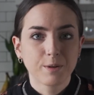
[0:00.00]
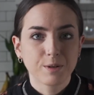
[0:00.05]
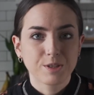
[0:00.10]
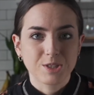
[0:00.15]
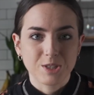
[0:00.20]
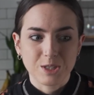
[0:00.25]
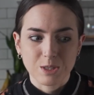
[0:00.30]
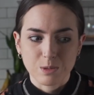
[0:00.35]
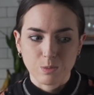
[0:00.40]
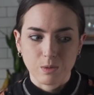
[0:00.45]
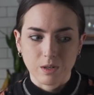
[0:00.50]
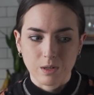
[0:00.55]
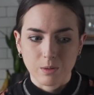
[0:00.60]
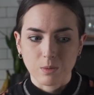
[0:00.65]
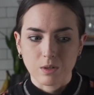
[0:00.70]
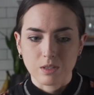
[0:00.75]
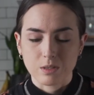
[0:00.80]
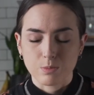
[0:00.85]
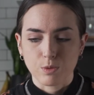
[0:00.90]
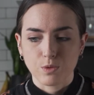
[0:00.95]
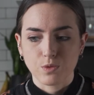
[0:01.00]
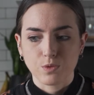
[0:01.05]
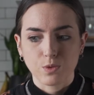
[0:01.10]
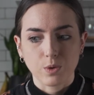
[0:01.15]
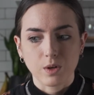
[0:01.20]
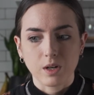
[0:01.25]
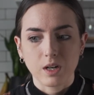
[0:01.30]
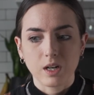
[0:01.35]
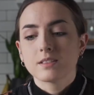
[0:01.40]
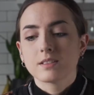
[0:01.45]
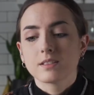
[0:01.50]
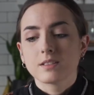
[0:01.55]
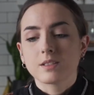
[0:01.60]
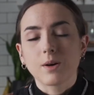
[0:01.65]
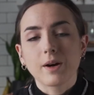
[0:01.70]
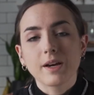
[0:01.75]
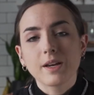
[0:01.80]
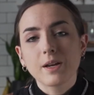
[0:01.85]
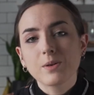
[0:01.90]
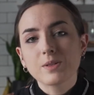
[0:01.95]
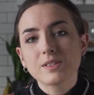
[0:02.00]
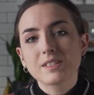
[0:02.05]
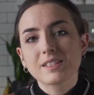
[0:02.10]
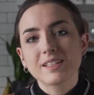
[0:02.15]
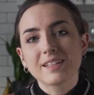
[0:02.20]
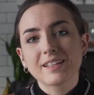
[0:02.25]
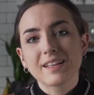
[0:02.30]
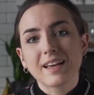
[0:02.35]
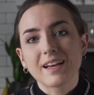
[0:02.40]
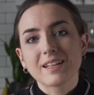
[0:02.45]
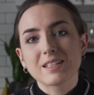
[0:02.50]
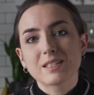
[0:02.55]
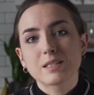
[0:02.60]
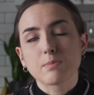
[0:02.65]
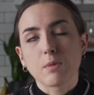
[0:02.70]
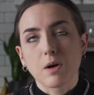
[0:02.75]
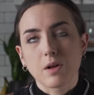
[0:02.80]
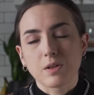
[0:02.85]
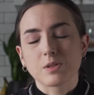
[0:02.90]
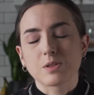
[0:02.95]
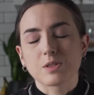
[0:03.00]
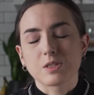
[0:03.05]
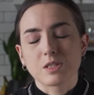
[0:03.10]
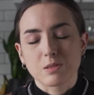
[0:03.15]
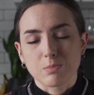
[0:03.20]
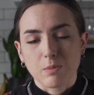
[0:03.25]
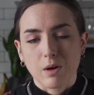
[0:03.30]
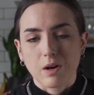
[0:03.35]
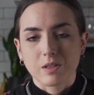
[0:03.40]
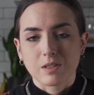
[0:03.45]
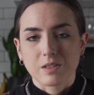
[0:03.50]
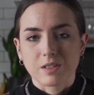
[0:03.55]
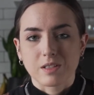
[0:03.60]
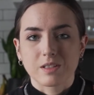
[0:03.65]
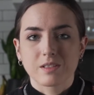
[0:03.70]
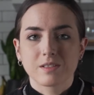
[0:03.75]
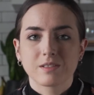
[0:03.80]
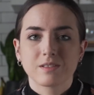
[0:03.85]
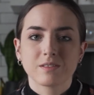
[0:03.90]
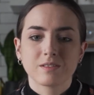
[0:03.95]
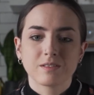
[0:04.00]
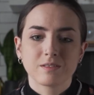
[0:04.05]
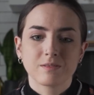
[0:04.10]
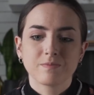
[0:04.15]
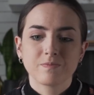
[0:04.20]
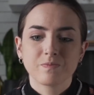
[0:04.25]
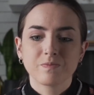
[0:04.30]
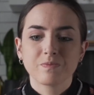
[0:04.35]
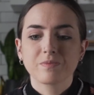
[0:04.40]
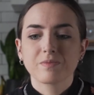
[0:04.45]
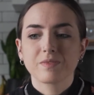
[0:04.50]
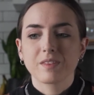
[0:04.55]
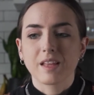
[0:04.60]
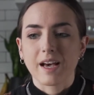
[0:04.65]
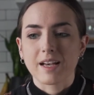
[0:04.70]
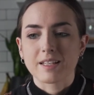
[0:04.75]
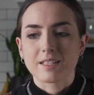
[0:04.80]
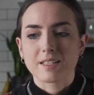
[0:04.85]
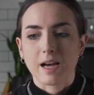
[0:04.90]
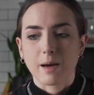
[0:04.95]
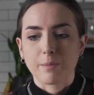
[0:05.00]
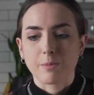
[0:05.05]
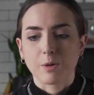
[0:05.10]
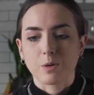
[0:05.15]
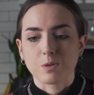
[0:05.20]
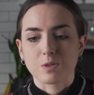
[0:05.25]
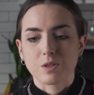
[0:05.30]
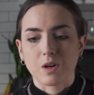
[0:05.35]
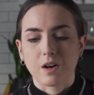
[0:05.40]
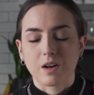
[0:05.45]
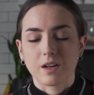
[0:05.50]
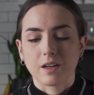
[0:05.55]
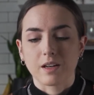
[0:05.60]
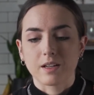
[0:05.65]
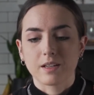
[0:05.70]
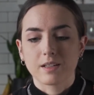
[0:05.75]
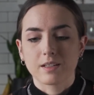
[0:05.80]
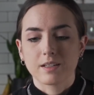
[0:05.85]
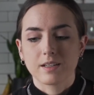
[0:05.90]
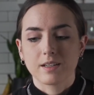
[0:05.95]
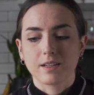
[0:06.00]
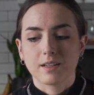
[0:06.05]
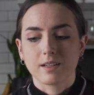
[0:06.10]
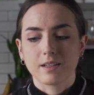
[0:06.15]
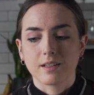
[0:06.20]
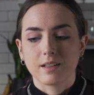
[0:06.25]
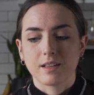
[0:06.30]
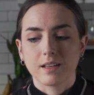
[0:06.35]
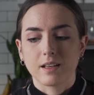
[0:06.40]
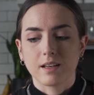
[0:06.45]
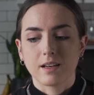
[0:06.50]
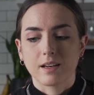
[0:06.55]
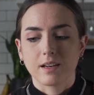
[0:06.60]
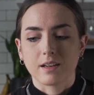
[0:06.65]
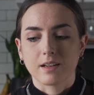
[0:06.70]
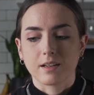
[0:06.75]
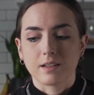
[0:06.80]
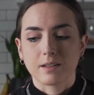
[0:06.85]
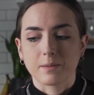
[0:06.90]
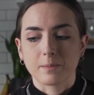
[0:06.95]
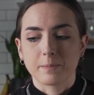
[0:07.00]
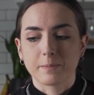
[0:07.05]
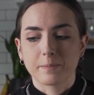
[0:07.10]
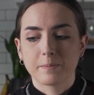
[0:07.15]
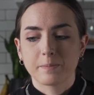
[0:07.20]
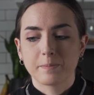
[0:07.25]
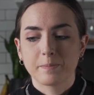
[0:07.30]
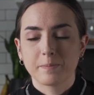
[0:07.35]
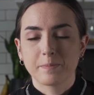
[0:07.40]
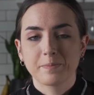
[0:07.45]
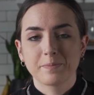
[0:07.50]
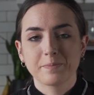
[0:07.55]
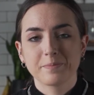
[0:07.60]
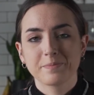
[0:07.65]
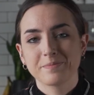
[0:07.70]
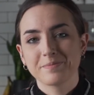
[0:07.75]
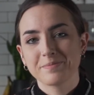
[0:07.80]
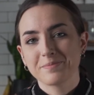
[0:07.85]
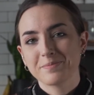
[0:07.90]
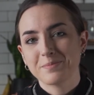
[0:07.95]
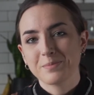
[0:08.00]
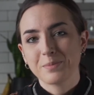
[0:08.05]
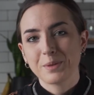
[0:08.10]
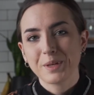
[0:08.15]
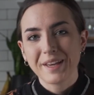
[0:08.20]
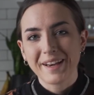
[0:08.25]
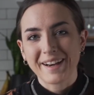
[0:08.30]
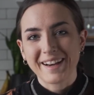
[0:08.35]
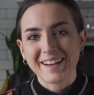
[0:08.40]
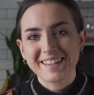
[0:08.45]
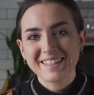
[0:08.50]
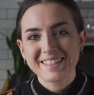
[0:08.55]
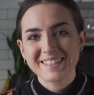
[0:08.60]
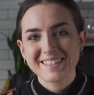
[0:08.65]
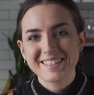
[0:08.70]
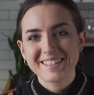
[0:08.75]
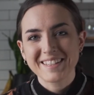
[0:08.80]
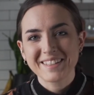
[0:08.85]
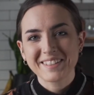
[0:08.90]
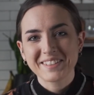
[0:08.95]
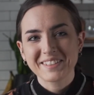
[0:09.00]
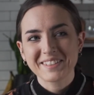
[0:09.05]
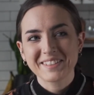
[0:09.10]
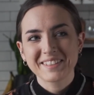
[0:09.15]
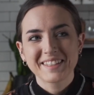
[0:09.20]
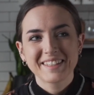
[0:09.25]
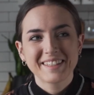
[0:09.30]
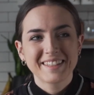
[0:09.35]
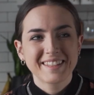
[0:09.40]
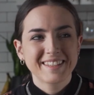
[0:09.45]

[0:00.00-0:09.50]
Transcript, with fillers: which is what it was before. So I know it's gonna get smaller and smaller as time goes on. Um, but yeah, it's still